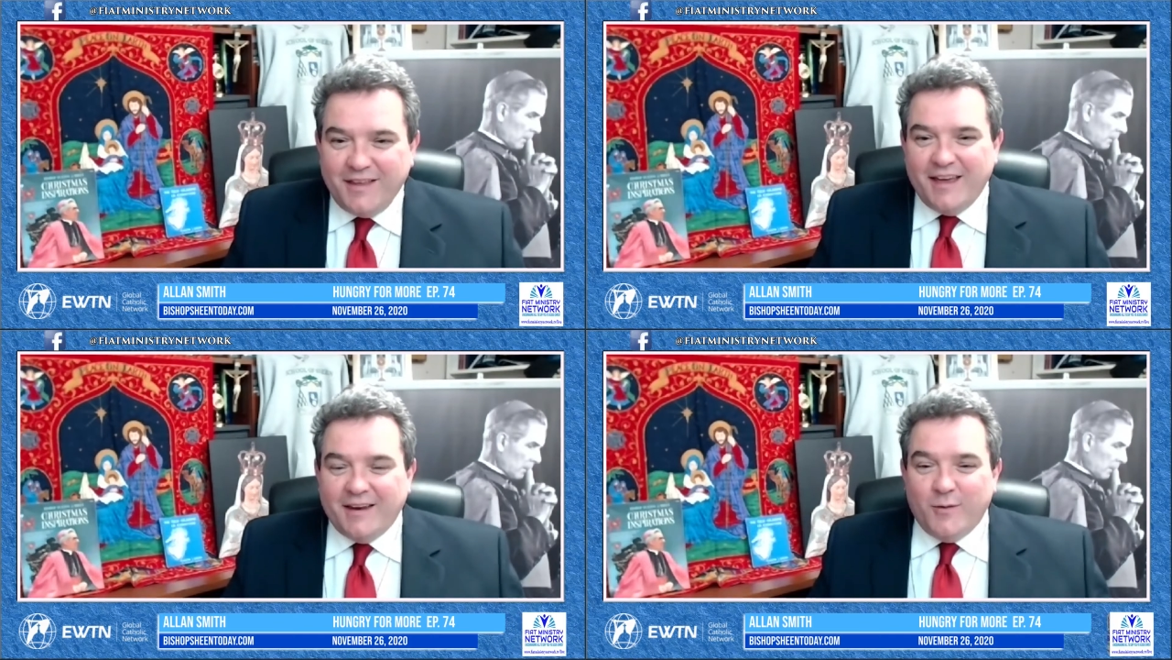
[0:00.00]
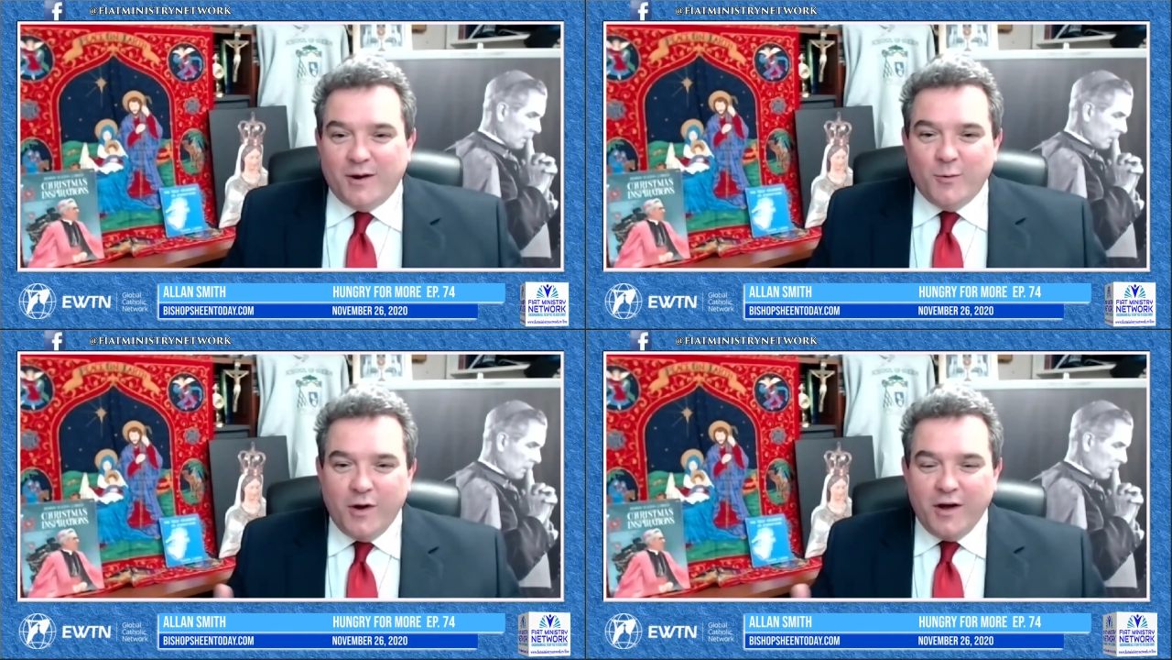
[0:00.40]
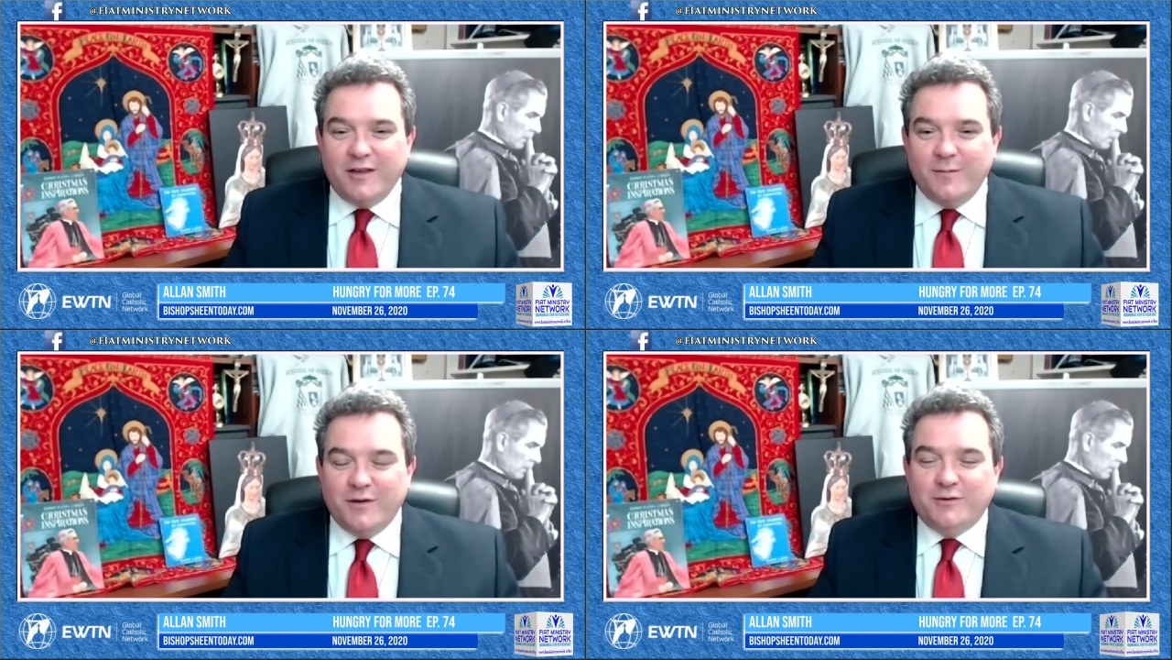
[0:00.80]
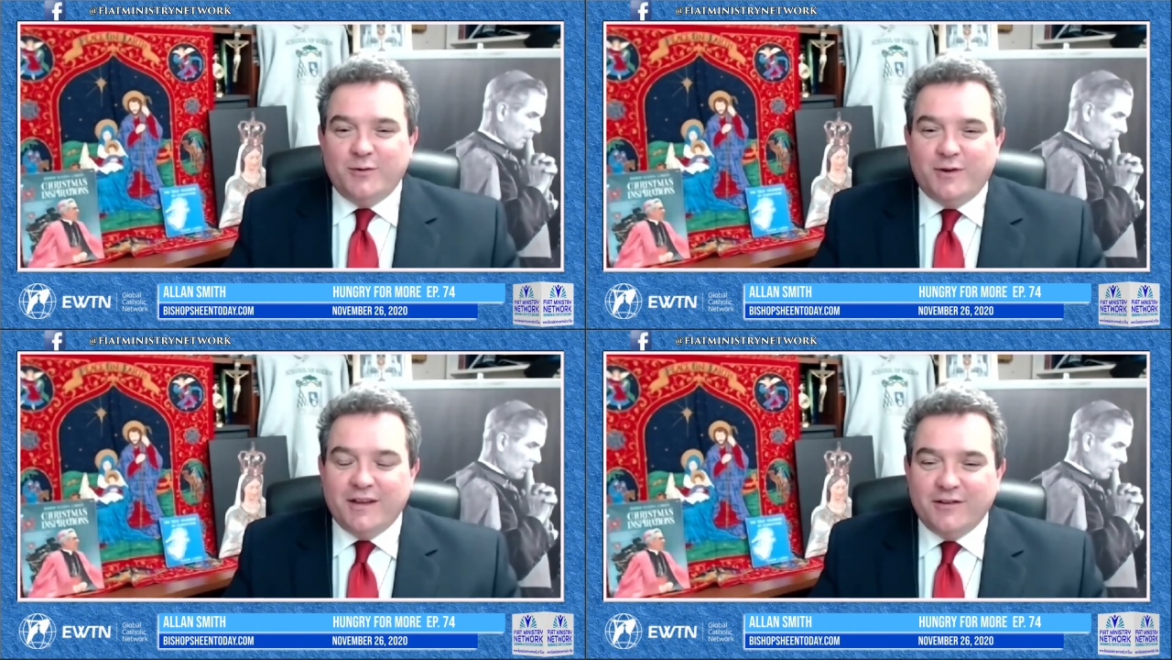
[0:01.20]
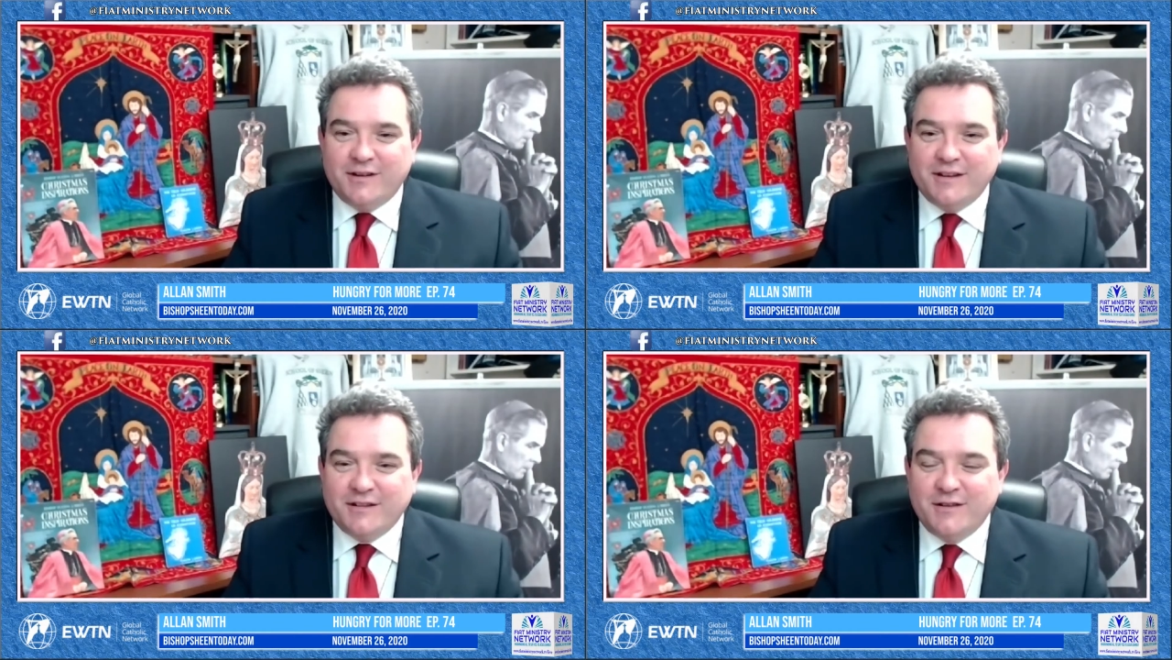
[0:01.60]
Speaker 1: and I want to welcome you to another
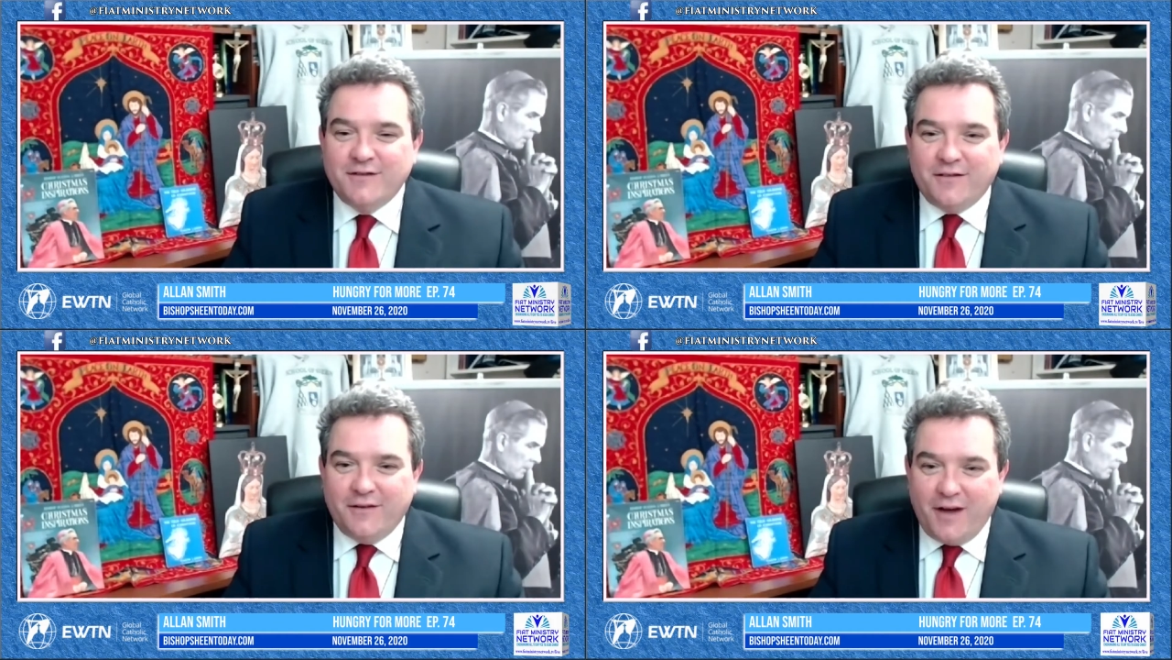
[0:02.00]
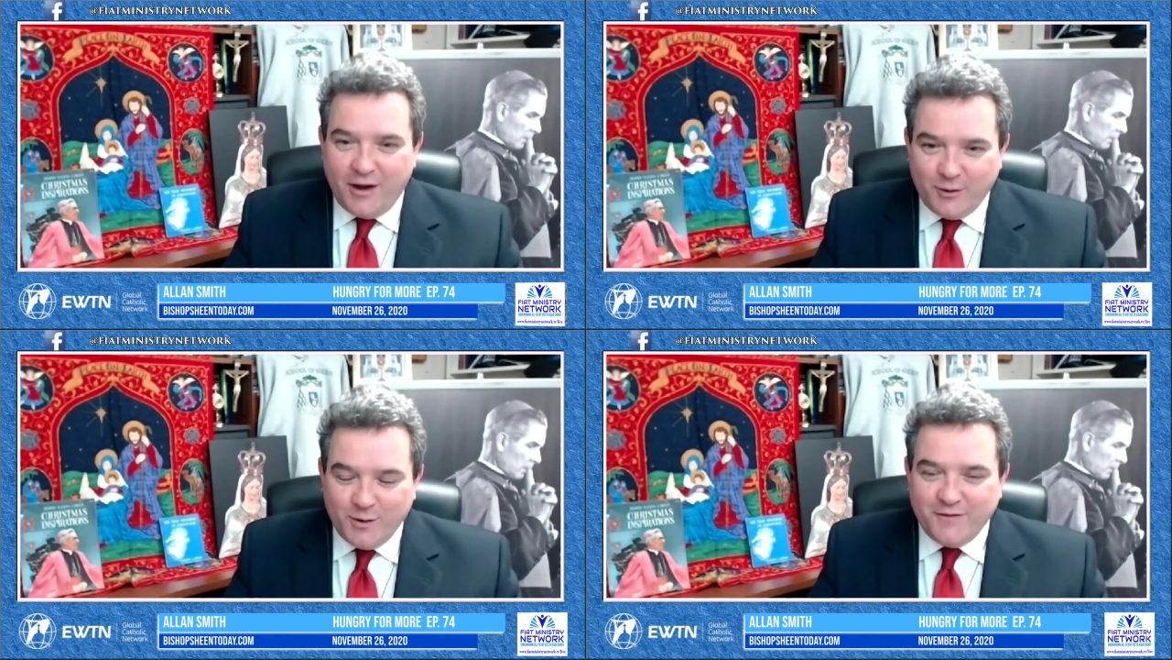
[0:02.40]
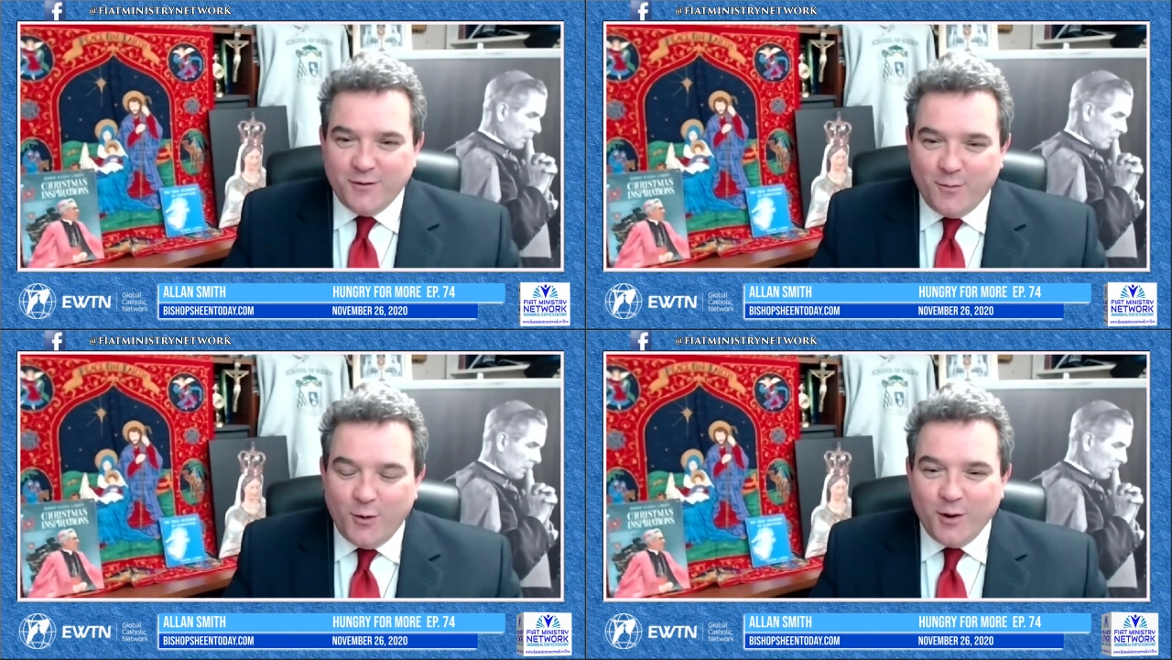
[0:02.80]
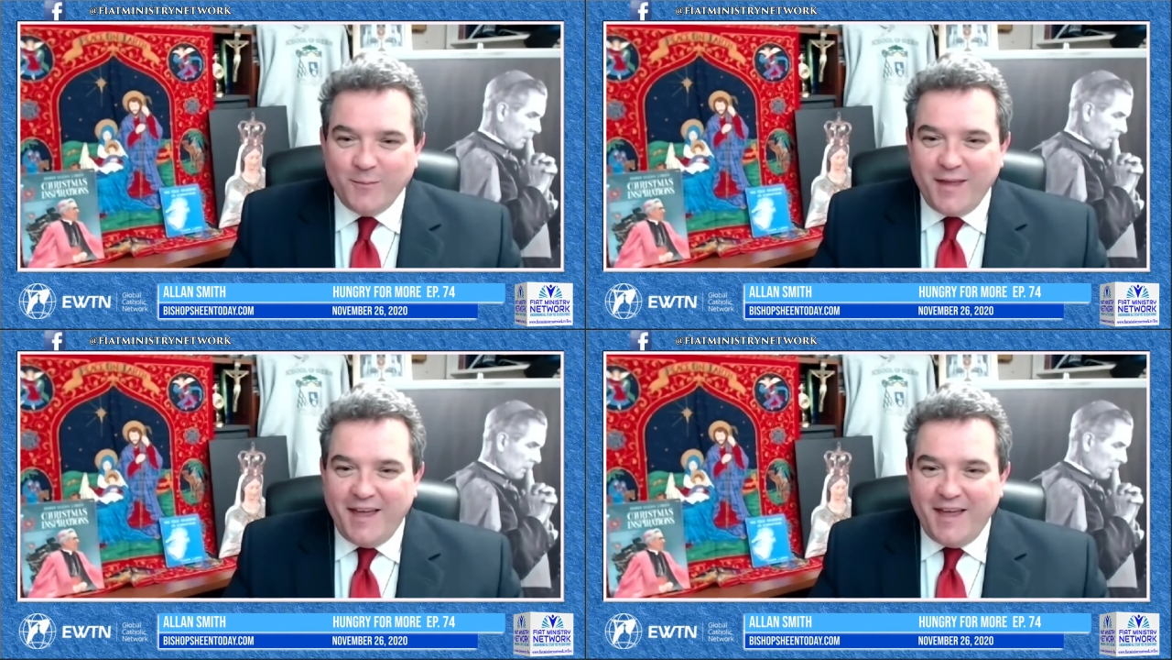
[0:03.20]
edition of Hungry for More.